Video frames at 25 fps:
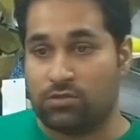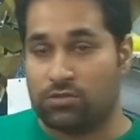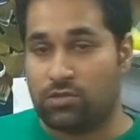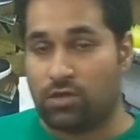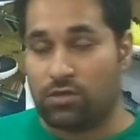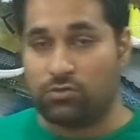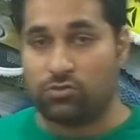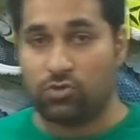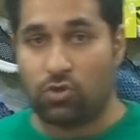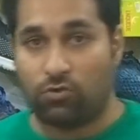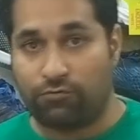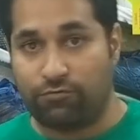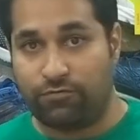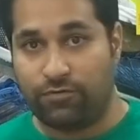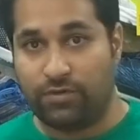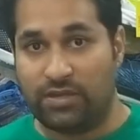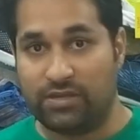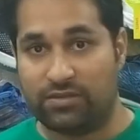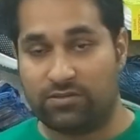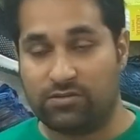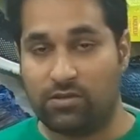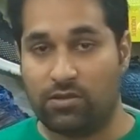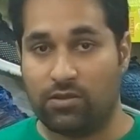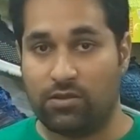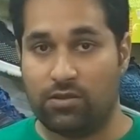your
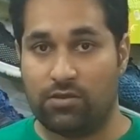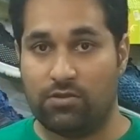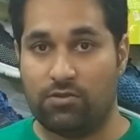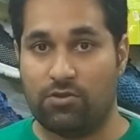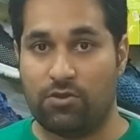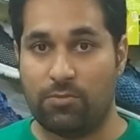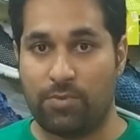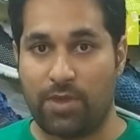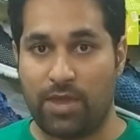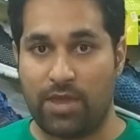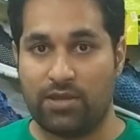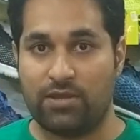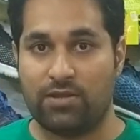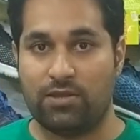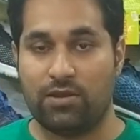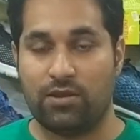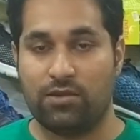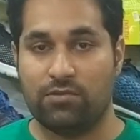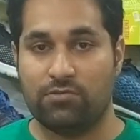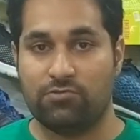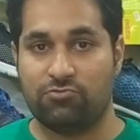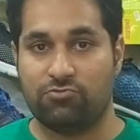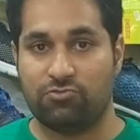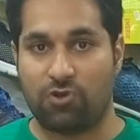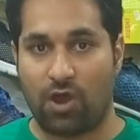feet remain
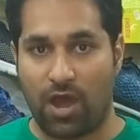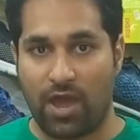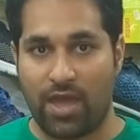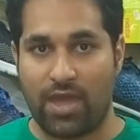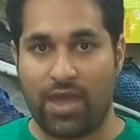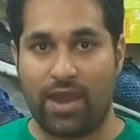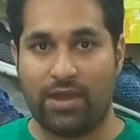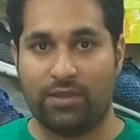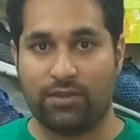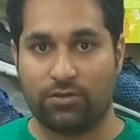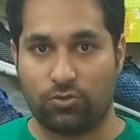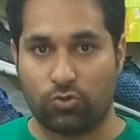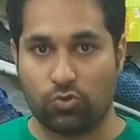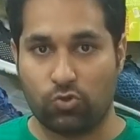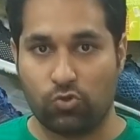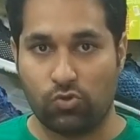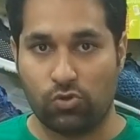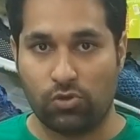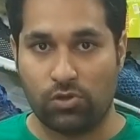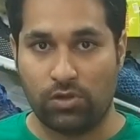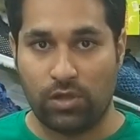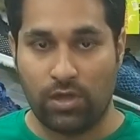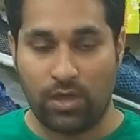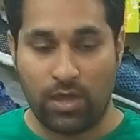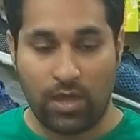dry and cool.
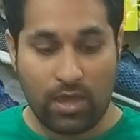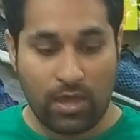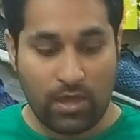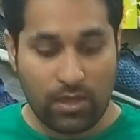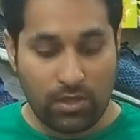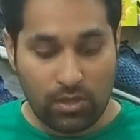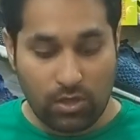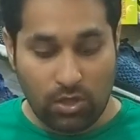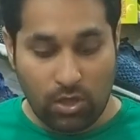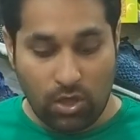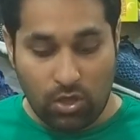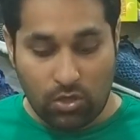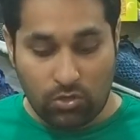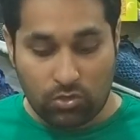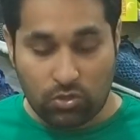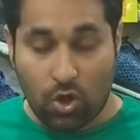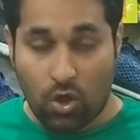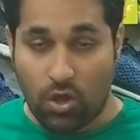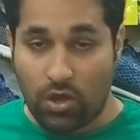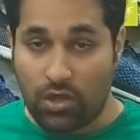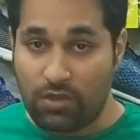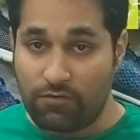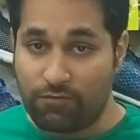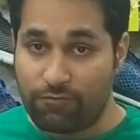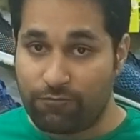
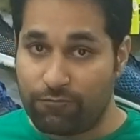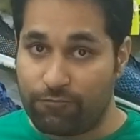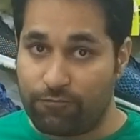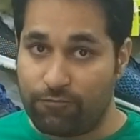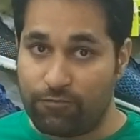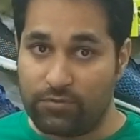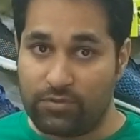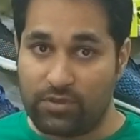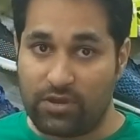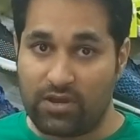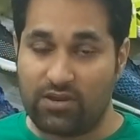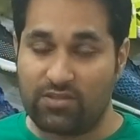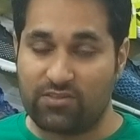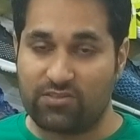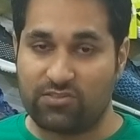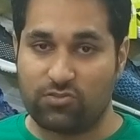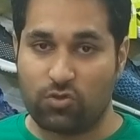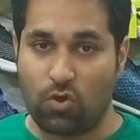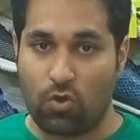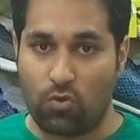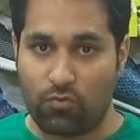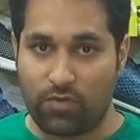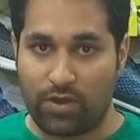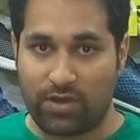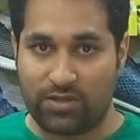Now, if there is
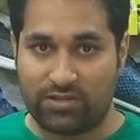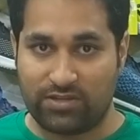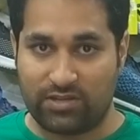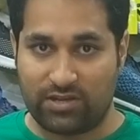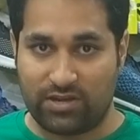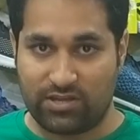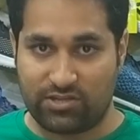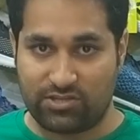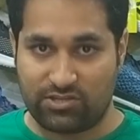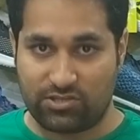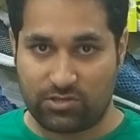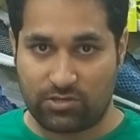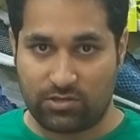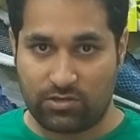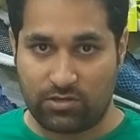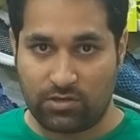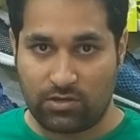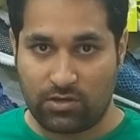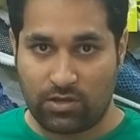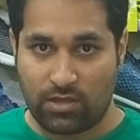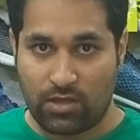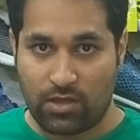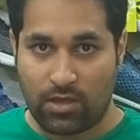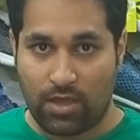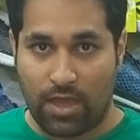no ventilation,
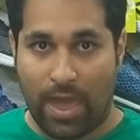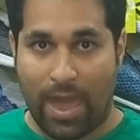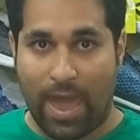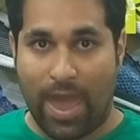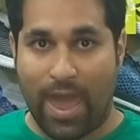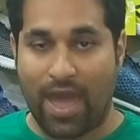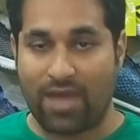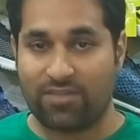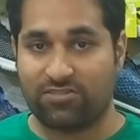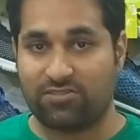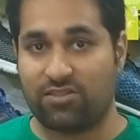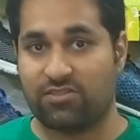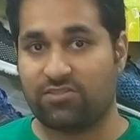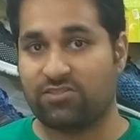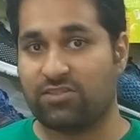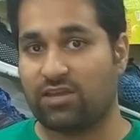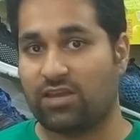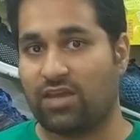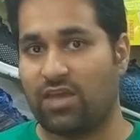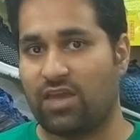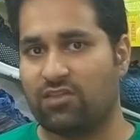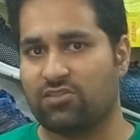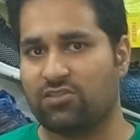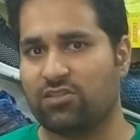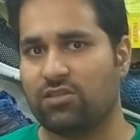as is the
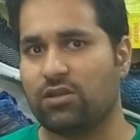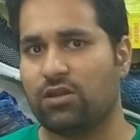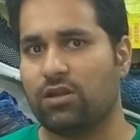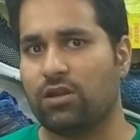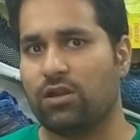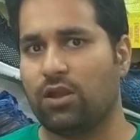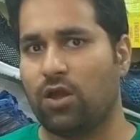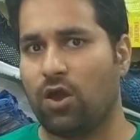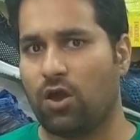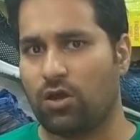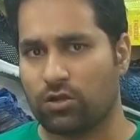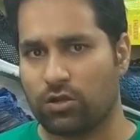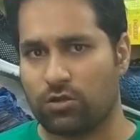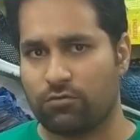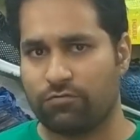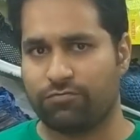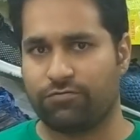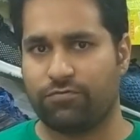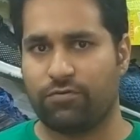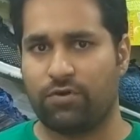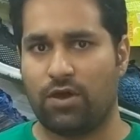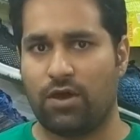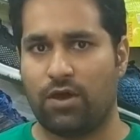case in a lot of